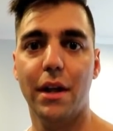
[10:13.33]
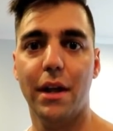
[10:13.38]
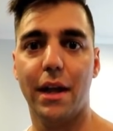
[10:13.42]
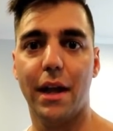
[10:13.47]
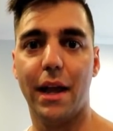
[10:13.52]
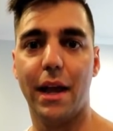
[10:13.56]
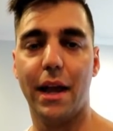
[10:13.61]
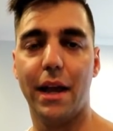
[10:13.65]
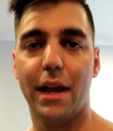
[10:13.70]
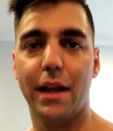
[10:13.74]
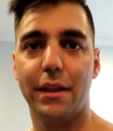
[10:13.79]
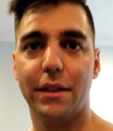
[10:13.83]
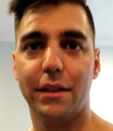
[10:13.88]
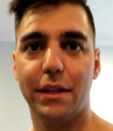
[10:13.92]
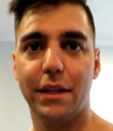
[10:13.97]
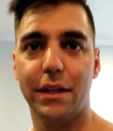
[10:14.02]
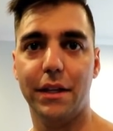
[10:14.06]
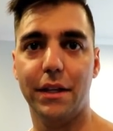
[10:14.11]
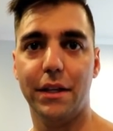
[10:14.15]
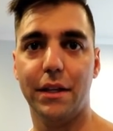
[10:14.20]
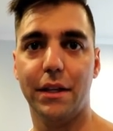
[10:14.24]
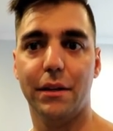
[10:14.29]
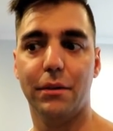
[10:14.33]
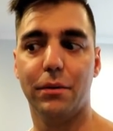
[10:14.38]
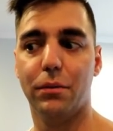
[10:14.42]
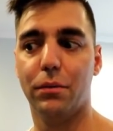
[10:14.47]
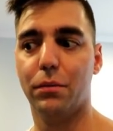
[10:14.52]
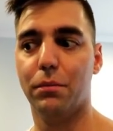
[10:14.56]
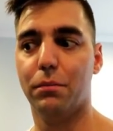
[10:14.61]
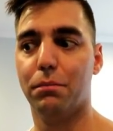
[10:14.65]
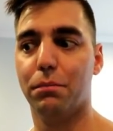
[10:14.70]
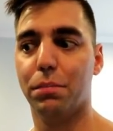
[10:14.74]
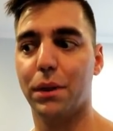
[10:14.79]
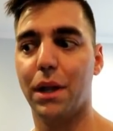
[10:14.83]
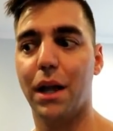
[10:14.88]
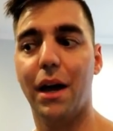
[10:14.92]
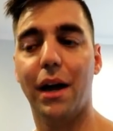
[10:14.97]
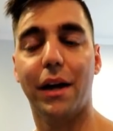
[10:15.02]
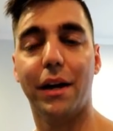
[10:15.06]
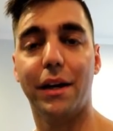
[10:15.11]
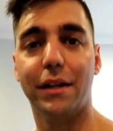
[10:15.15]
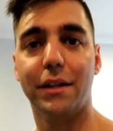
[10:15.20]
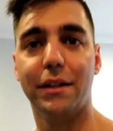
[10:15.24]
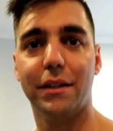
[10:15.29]
And the
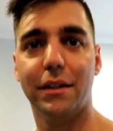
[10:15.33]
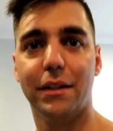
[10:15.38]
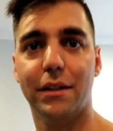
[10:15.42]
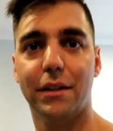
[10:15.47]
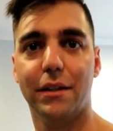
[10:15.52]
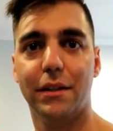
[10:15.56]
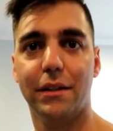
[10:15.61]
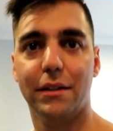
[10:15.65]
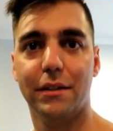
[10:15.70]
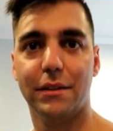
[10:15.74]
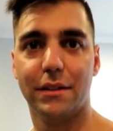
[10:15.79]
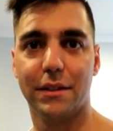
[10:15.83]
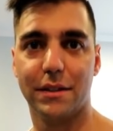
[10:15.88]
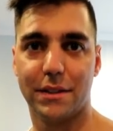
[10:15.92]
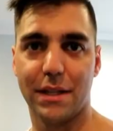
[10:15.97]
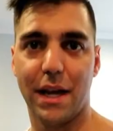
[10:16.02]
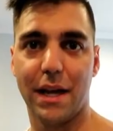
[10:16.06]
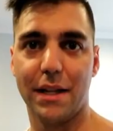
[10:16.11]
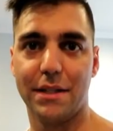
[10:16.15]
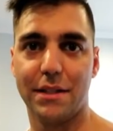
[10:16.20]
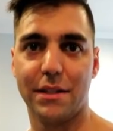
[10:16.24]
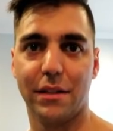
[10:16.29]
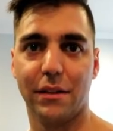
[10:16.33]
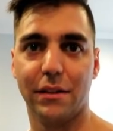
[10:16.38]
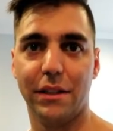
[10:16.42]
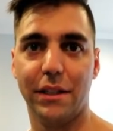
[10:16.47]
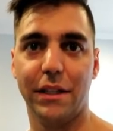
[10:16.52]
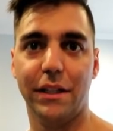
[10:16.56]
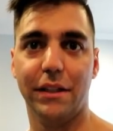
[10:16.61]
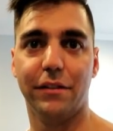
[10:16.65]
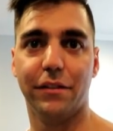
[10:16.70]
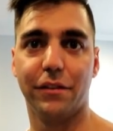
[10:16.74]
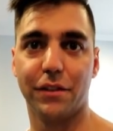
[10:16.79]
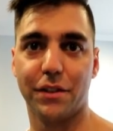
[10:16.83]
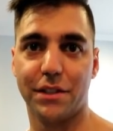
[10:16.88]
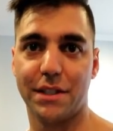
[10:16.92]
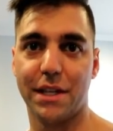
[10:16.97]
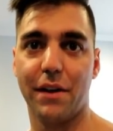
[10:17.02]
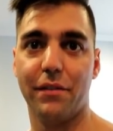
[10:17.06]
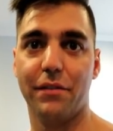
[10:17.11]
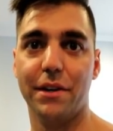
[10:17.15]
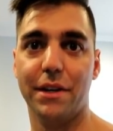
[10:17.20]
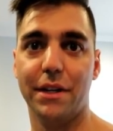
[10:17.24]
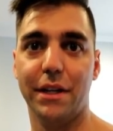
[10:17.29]
blind decides to lead for
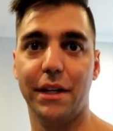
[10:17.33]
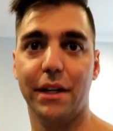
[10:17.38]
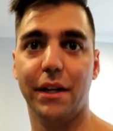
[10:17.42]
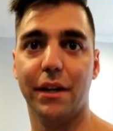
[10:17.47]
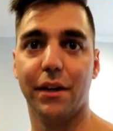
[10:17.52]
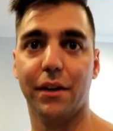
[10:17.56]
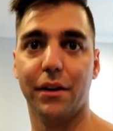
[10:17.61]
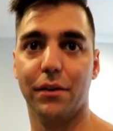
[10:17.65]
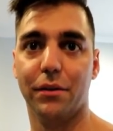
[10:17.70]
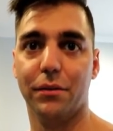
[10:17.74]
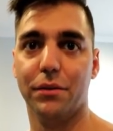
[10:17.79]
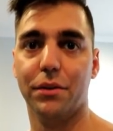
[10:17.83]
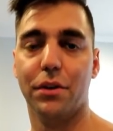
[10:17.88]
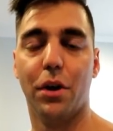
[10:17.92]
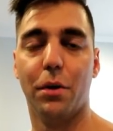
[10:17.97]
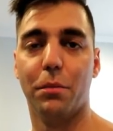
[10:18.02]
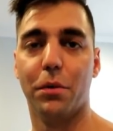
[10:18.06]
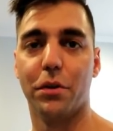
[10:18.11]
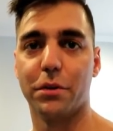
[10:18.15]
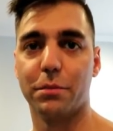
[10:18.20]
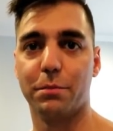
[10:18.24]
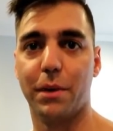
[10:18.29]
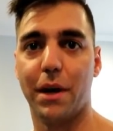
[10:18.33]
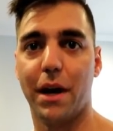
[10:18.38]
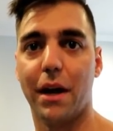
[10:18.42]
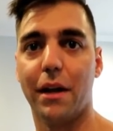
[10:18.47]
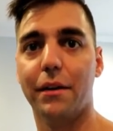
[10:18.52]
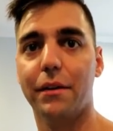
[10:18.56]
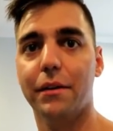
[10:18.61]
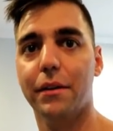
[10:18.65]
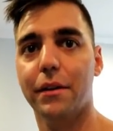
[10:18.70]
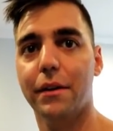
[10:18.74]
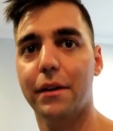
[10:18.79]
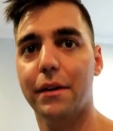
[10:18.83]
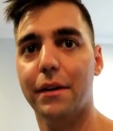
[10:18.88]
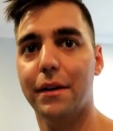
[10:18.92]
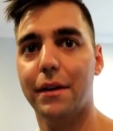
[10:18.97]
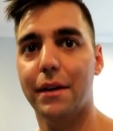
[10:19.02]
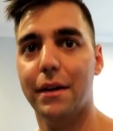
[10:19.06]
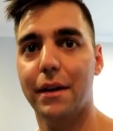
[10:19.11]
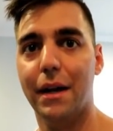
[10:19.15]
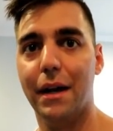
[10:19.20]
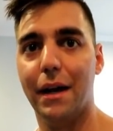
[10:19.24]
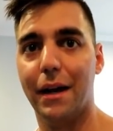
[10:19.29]
70 here, almost pot.
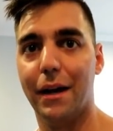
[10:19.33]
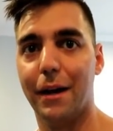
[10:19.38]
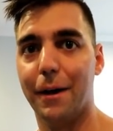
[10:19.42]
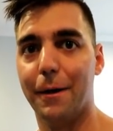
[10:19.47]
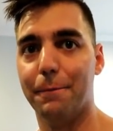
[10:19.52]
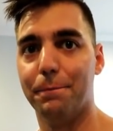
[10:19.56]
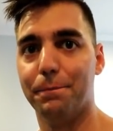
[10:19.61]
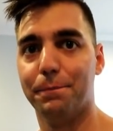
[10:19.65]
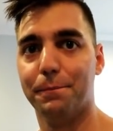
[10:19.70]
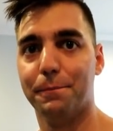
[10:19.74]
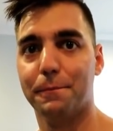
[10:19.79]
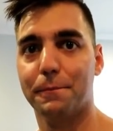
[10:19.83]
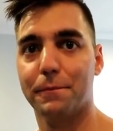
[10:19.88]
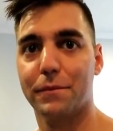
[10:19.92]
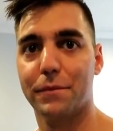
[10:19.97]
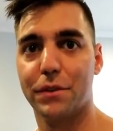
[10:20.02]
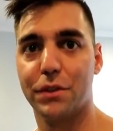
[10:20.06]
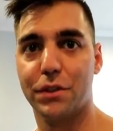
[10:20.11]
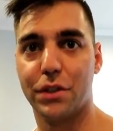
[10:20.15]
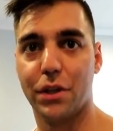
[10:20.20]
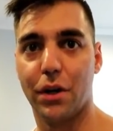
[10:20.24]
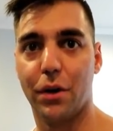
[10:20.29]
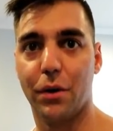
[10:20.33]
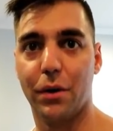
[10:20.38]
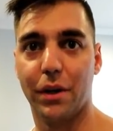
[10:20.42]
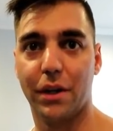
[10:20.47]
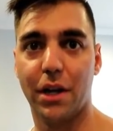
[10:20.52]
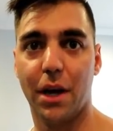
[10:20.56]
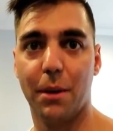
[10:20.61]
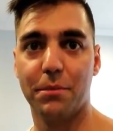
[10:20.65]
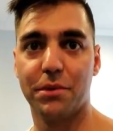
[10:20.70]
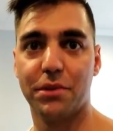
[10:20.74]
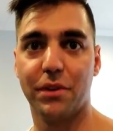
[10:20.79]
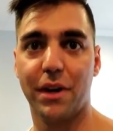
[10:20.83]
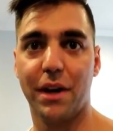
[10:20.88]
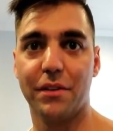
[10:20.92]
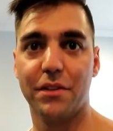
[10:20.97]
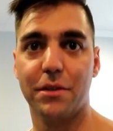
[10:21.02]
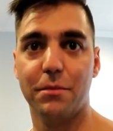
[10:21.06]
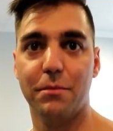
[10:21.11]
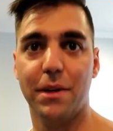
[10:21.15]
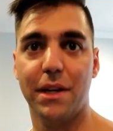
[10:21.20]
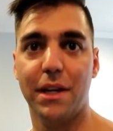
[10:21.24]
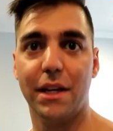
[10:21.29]
So it comes around
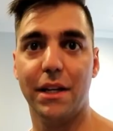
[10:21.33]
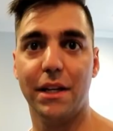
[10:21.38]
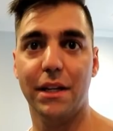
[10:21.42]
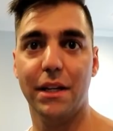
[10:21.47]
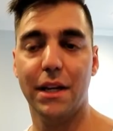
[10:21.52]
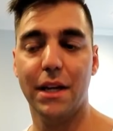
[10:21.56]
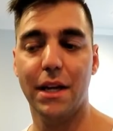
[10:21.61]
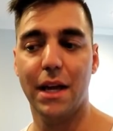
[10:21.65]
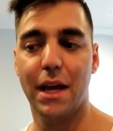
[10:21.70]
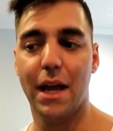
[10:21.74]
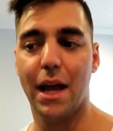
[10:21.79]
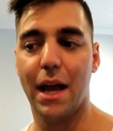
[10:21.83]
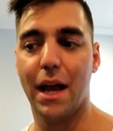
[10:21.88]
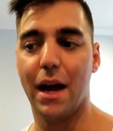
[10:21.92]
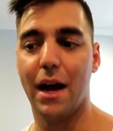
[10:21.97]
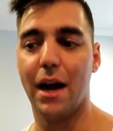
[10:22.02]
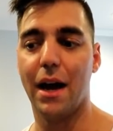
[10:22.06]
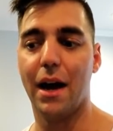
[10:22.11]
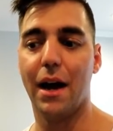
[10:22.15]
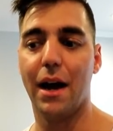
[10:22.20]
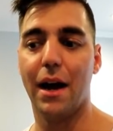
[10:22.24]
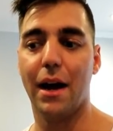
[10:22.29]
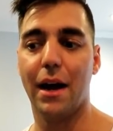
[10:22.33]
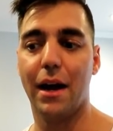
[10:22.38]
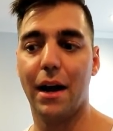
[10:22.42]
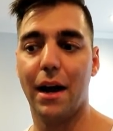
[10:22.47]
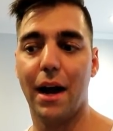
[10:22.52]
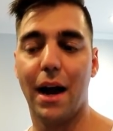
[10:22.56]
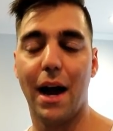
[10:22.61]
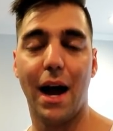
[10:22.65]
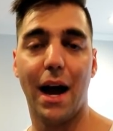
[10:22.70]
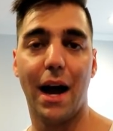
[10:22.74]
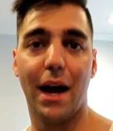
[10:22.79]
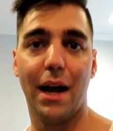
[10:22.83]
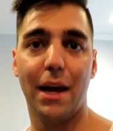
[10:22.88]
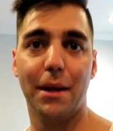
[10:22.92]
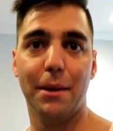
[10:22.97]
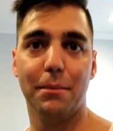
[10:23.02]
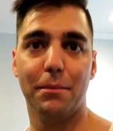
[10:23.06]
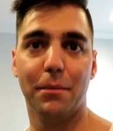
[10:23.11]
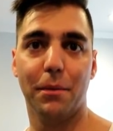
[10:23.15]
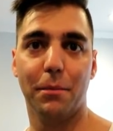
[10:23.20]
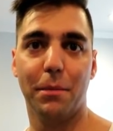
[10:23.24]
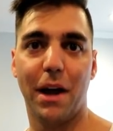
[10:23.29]
to me. I
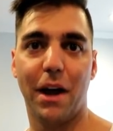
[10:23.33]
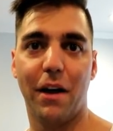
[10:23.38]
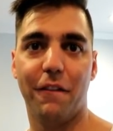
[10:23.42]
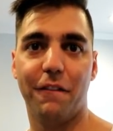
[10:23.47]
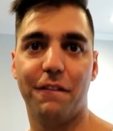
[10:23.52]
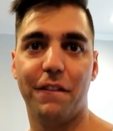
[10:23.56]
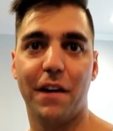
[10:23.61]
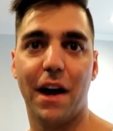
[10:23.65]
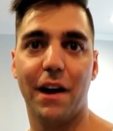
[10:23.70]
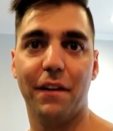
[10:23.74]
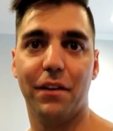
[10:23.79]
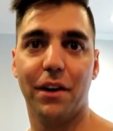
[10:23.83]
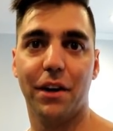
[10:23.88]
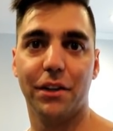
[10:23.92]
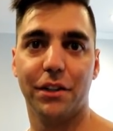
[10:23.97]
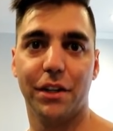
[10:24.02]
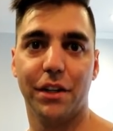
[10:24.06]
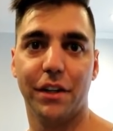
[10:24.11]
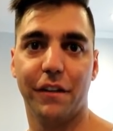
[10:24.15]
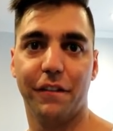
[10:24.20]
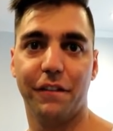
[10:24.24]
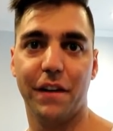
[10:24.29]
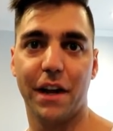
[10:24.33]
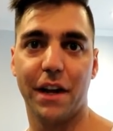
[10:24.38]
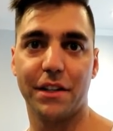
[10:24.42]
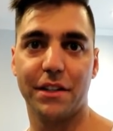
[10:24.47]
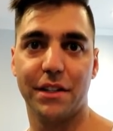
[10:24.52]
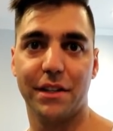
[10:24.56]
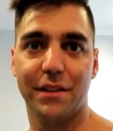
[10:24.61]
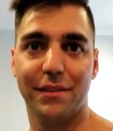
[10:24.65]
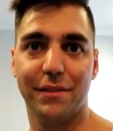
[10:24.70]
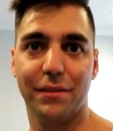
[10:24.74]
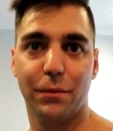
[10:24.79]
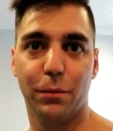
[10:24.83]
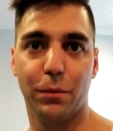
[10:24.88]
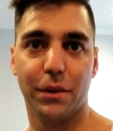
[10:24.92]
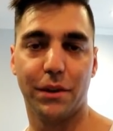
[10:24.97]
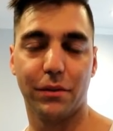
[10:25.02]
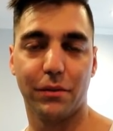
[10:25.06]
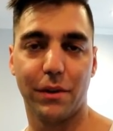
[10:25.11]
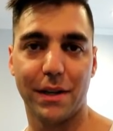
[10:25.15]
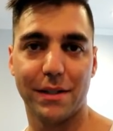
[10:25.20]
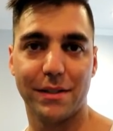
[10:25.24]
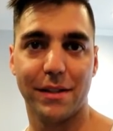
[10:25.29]
am about 500 effective with
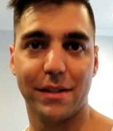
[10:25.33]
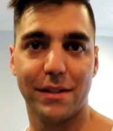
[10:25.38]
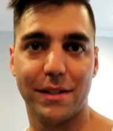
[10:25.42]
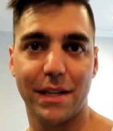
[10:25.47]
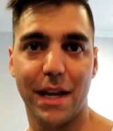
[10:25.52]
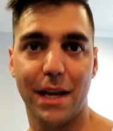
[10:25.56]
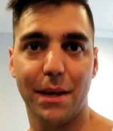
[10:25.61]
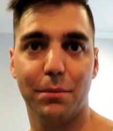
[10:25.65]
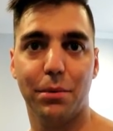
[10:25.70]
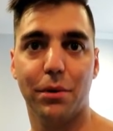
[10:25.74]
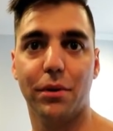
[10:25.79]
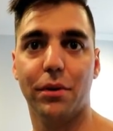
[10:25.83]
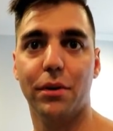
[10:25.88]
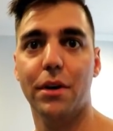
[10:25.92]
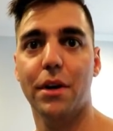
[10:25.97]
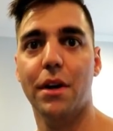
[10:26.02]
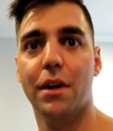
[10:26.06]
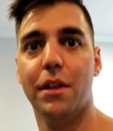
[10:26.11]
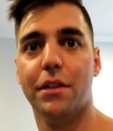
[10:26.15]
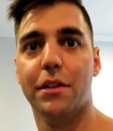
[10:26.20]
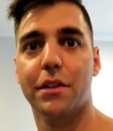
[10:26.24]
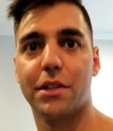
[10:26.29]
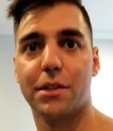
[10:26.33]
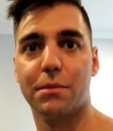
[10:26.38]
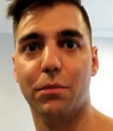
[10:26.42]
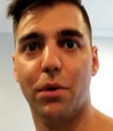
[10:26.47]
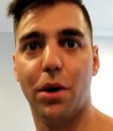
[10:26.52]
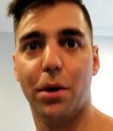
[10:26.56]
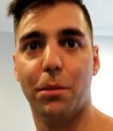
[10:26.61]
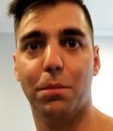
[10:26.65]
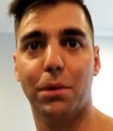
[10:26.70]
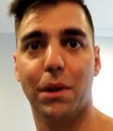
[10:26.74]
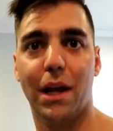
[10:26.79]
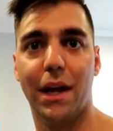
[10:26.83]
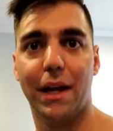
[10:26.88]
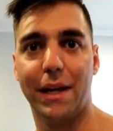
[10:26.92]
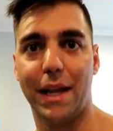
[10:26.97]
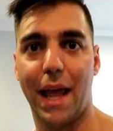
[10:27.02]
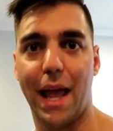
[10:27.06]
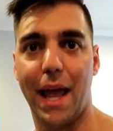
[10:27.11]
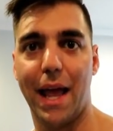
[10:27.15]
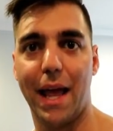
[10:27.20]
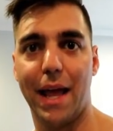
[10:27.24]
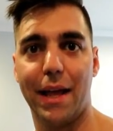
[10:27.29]
the rest of the table. The small blind
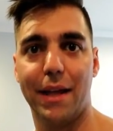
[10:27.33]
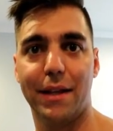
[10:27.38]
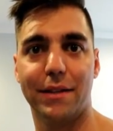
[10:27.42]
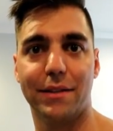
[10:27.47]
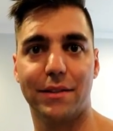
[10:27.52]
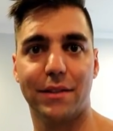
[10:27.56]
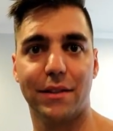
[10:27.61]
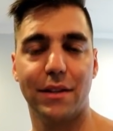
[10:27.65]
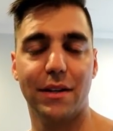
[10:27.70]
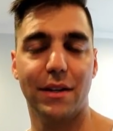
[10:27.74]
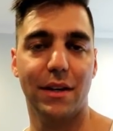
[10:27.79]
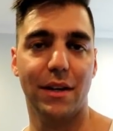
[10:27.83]
has